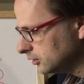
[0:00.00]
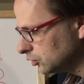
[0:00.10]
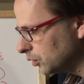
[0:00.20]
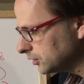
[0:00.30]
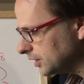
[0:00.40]

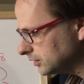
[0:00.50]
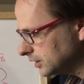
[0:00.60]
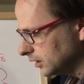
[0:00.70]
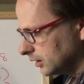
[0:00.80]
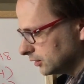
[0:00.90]
So what does that
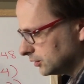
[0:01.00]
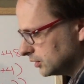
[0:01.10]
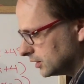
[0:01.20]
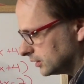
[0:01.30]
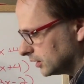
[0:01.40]
tell us?
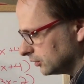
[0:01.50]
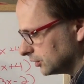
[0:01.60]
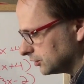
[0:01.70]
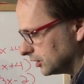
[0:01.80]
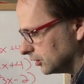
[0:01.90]
That tells
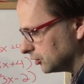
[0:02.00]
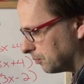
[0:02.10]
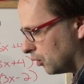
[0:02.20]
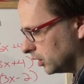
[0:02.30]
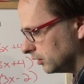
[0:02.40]
us there's a
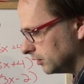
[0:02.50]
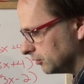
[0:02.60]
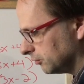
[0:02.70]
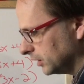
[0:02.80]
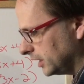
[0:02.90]
point of
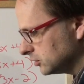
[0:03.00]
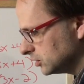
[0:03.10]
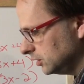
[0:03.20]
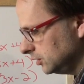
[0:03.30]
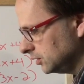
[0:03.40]

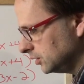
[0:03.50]
inflection,